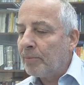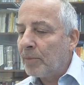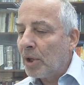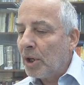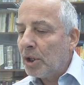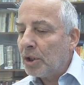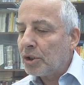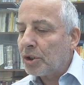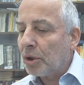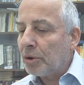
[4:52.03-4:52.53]

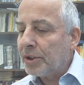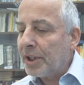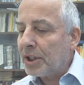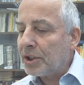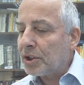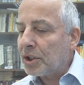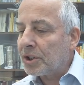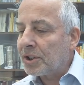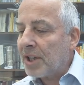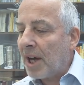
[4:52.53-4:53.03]
So that's
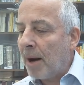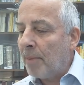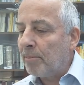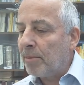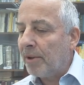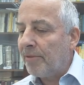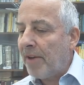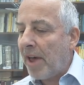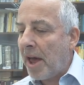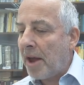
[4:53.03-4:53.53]
the
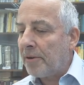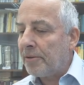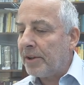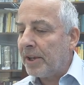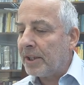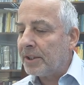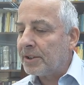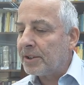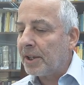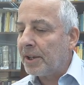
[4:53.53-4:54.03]
sample
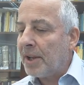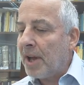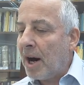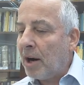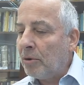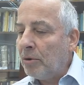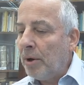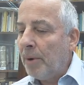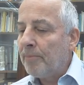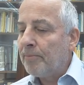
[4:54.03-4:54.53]
variance, and
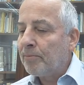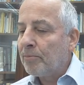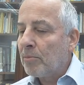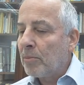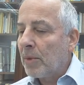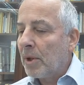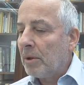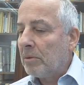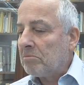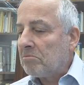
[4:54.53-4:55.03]
now
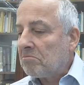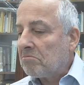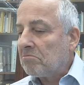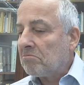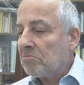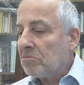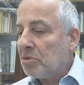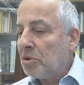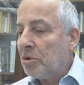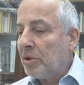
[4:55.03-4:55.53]

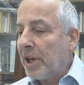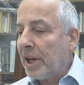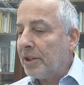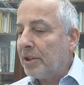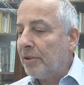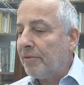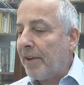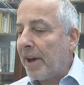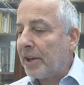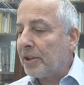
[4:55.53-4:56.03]
you get
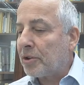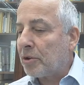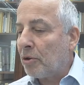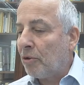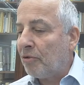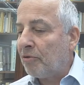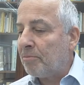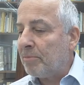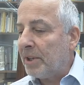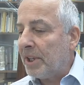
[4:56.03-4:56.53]
the vector
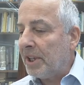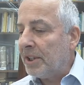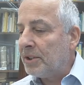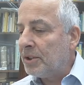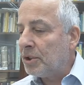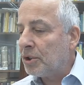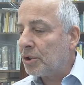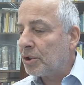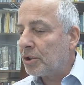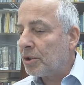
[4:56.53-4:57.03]
of
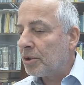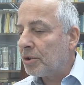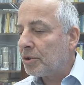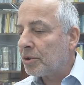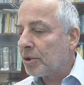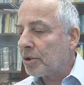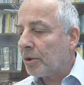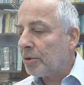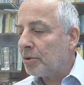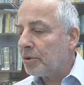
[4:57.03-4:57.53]
means.
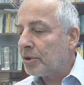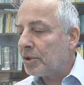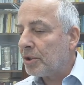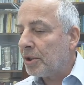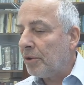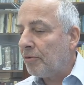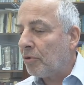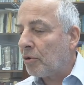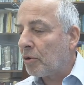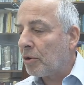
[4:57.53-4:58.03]
So you see
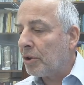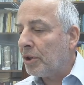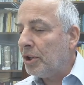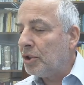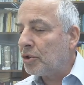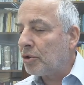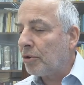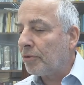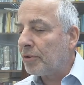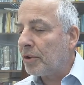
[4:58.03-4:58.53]
for
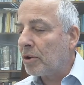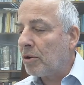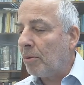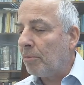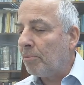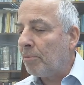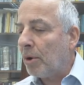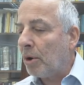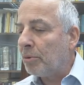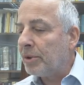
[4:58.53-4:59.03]
each of the
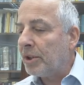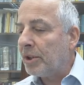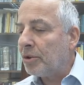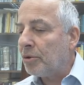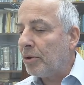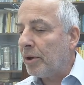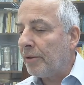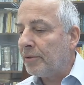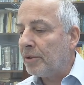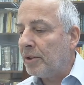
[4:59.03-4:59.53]
component you have the